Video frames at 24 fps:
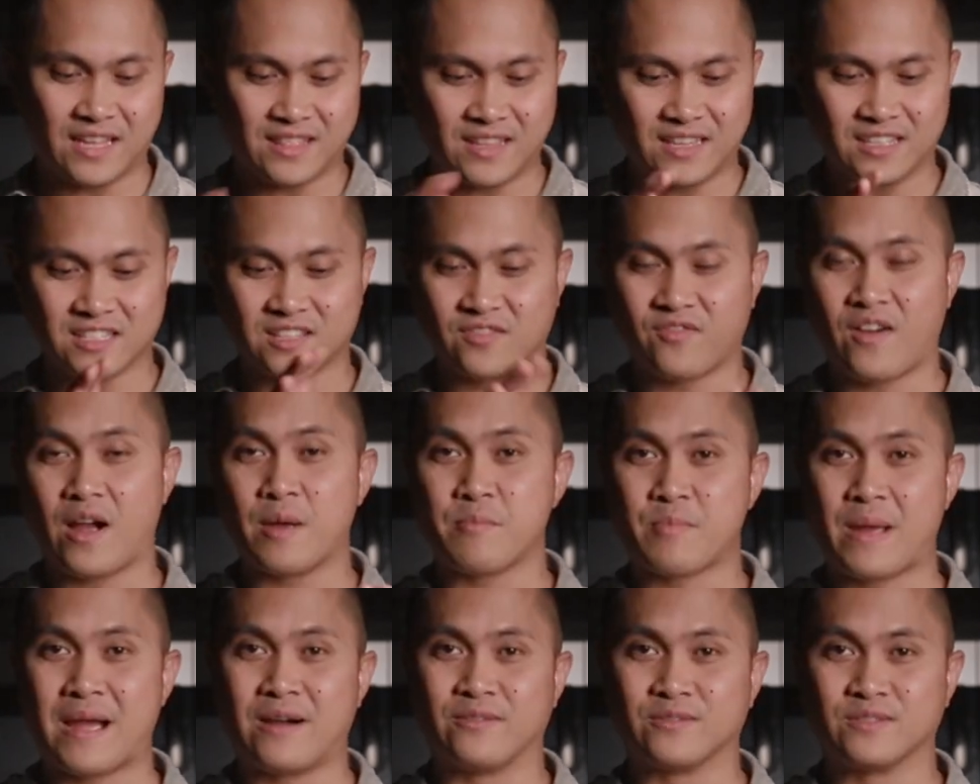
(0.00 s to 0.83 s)
I think it's
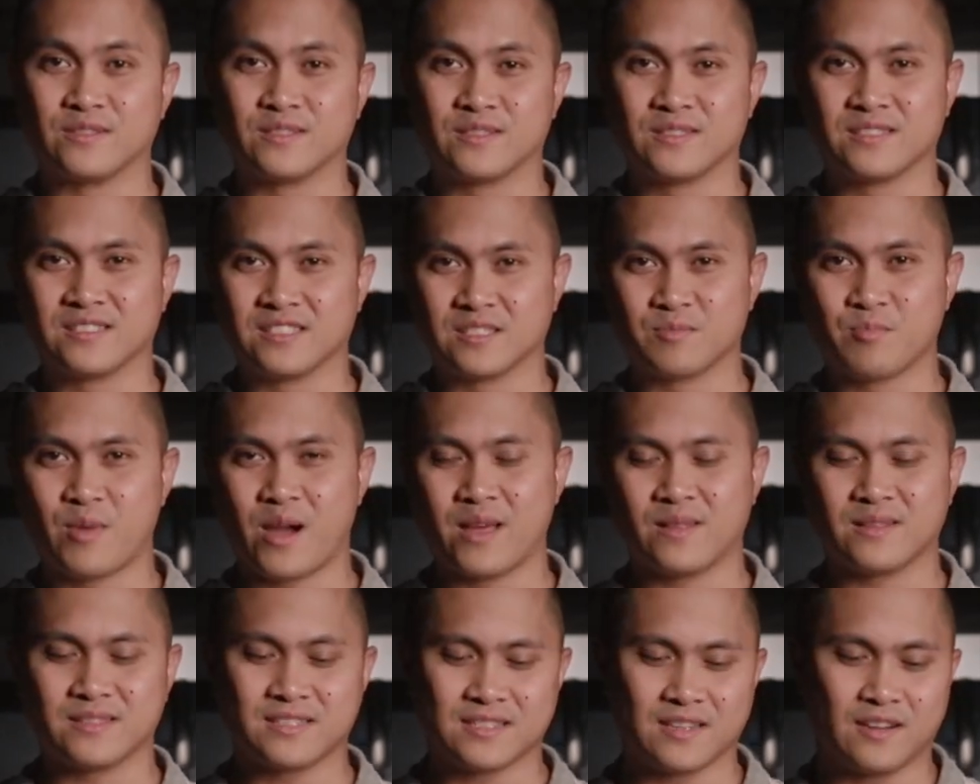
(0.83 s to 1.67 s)
5 pounds just
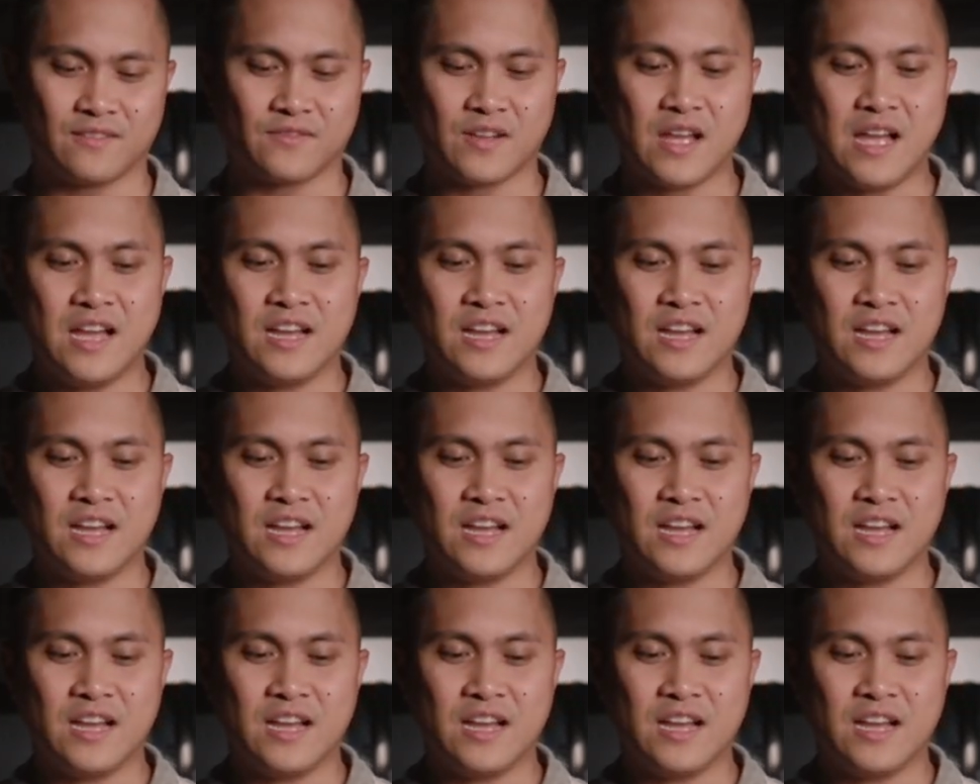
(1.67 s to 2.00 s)
by itself.